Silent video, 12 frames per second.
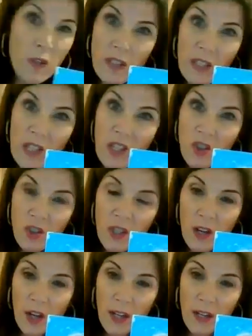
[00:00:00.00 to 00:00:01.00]
you can
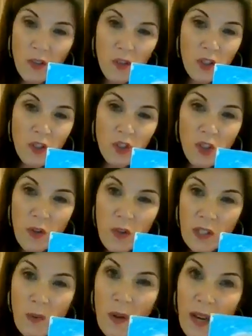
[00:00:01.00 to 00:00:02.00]
teach the art. You can
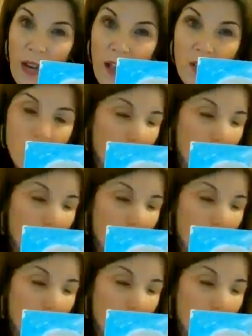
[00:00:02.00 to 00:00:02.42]
show someone